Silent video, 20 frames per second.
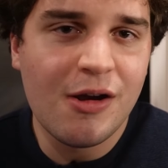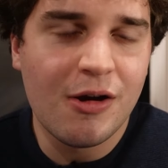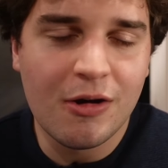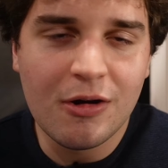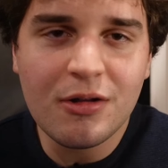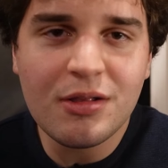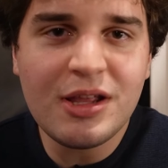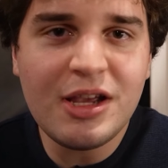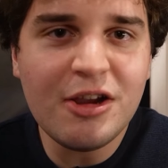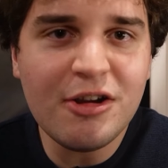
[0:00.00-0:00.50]

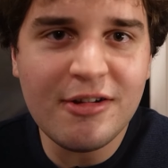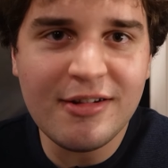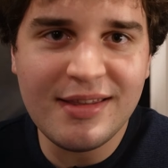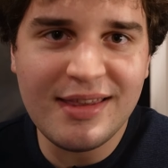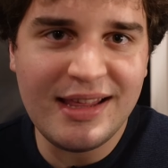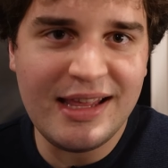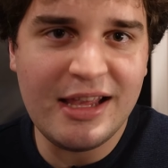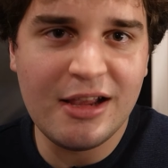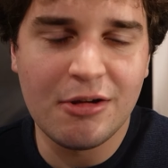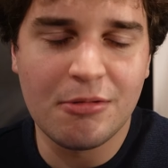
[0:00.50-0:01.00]
Earlier
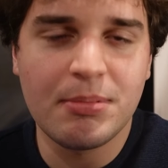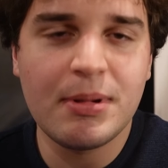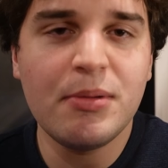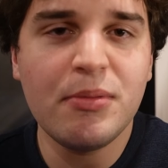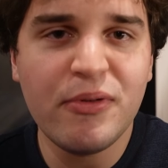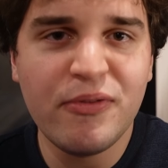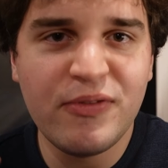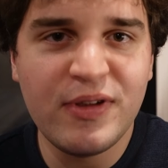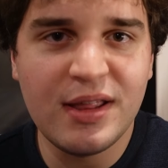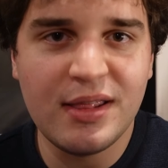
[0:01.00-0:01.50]
in the year, we
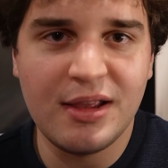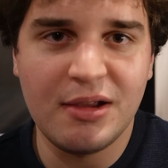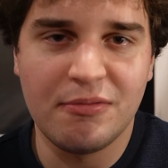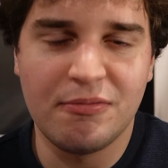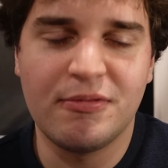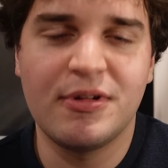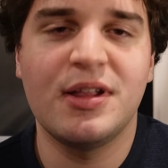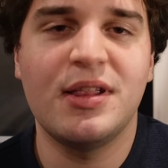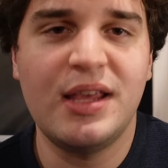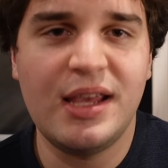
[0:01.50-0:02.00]
were
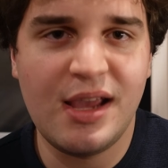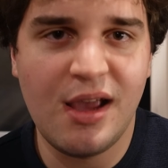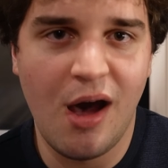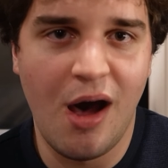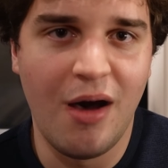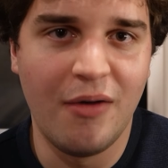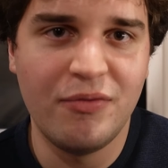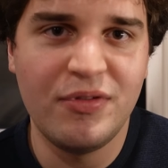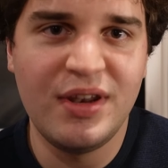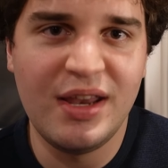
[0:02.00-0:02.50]
feeling really
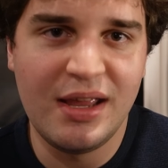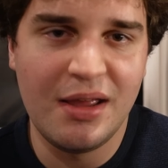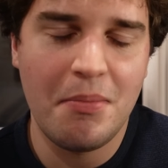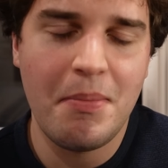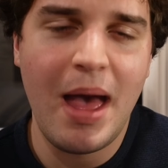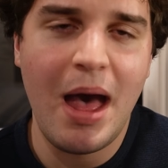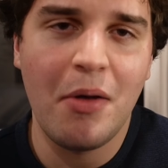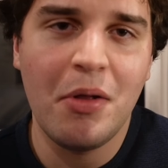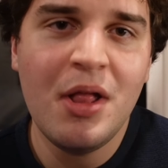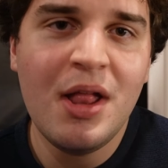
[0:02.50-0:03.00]
confident
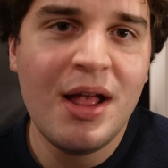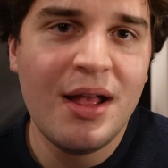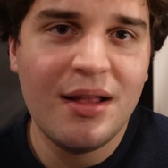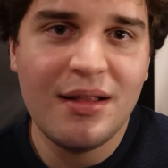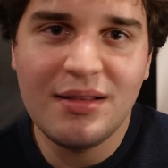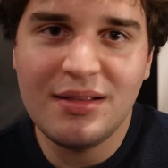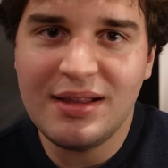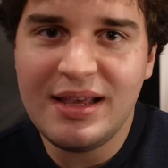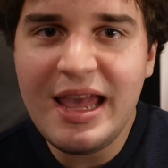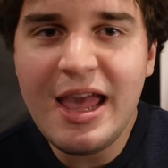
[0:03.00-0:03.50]
about
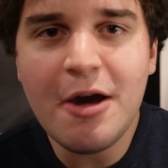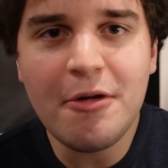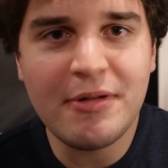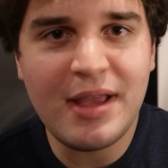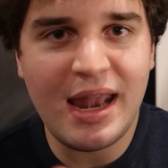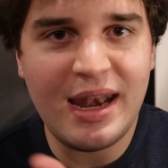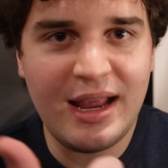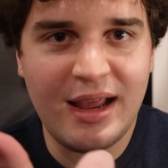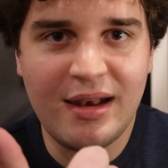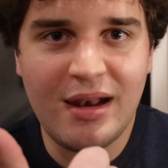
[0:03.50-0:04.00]
Leo
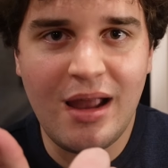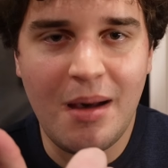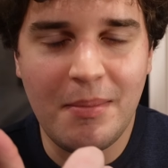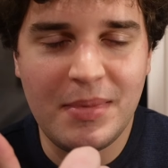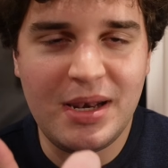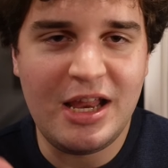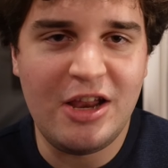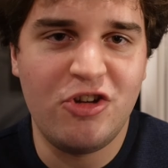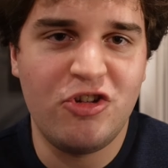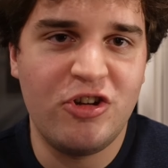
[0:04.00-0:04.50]
getting a
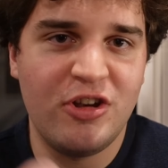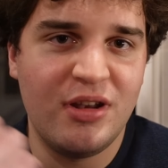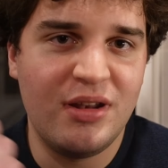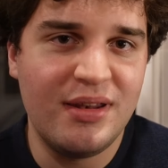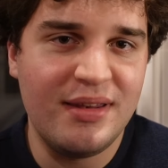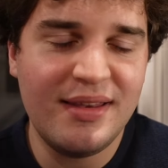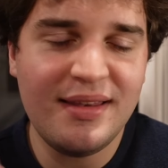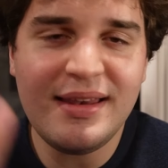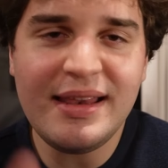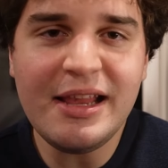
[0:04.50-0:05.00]

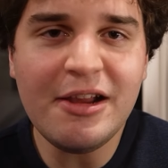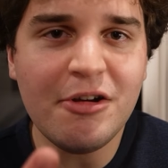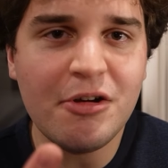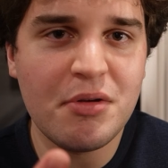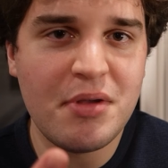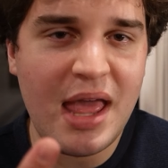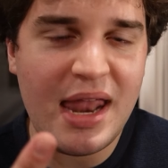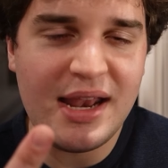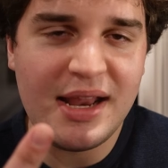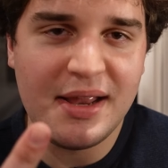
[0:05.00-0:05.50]
nomination, De
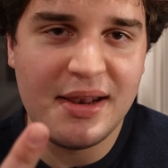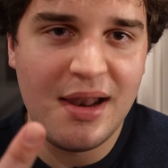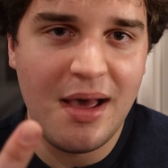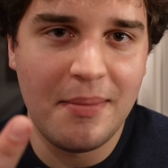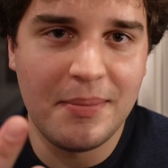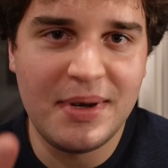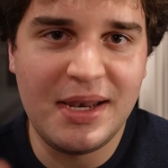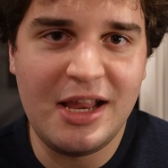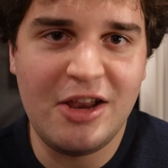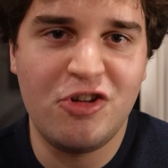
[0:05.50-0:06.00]
Niro getting a
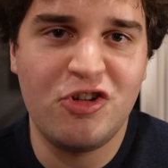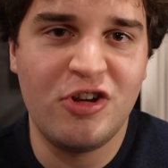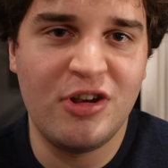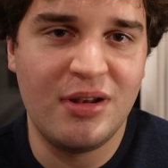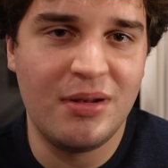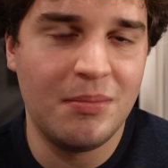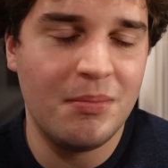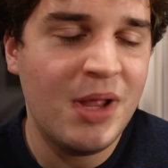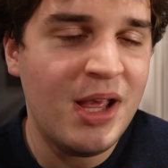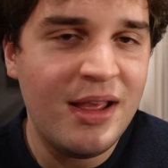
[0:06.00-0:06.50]

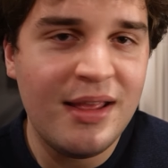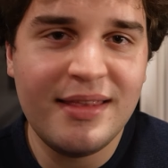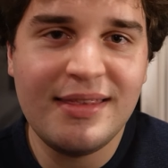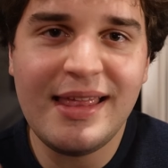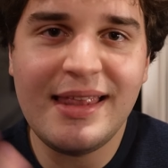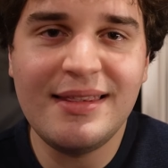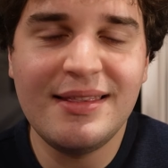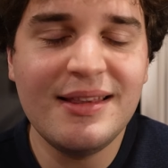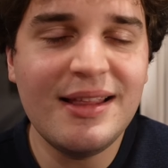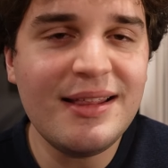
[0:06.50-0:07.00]
nomination, and
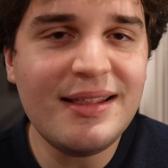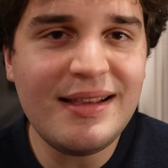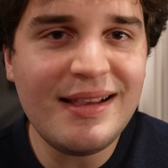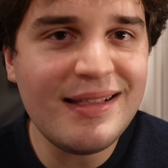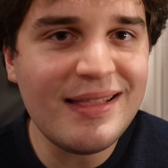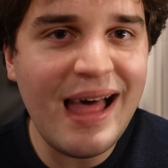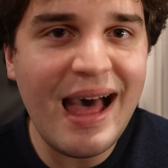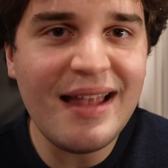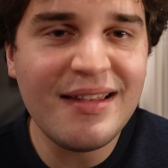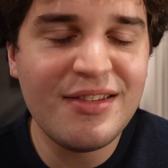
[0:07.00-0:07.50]
then Lily
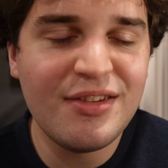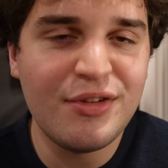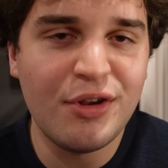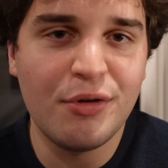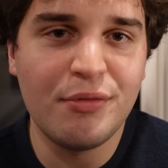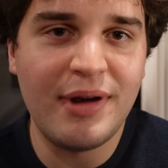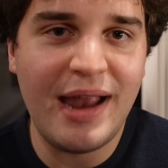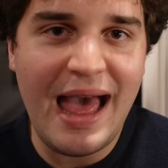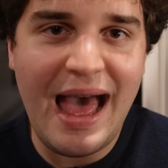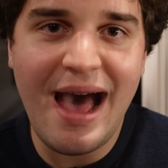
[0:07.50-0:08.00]

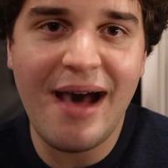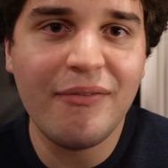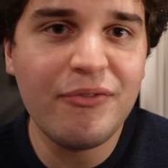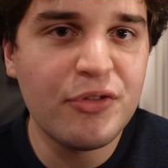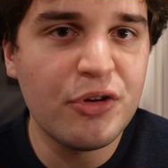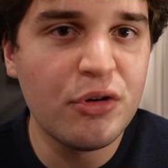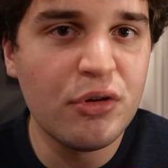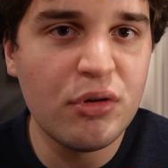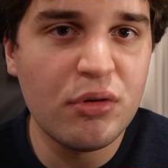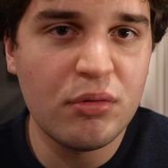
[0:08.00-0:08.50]
Gladstone
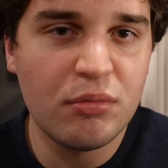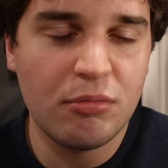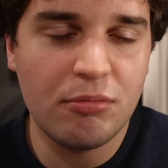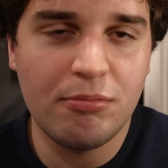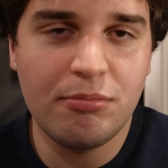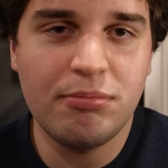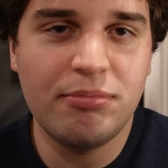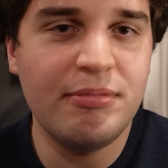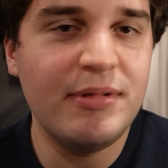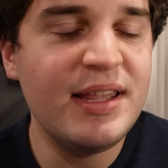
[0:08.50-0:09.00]
after
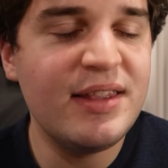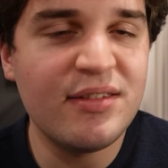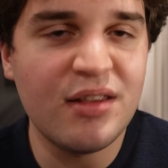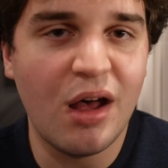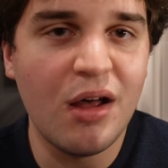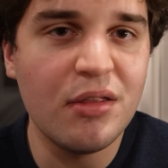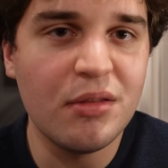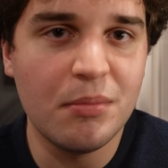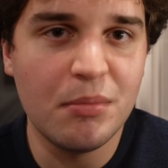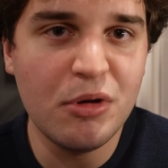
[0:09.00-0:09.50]
we
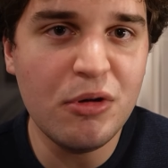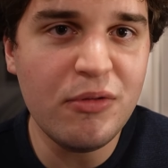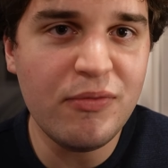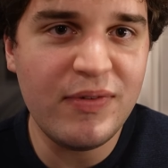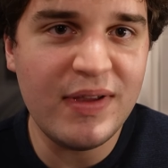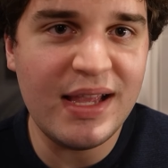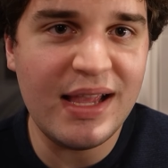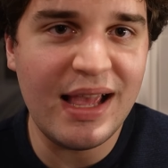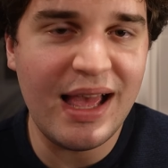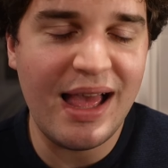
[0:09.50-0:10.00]
saw the
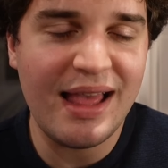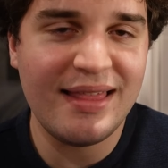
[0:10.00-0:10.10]
movie.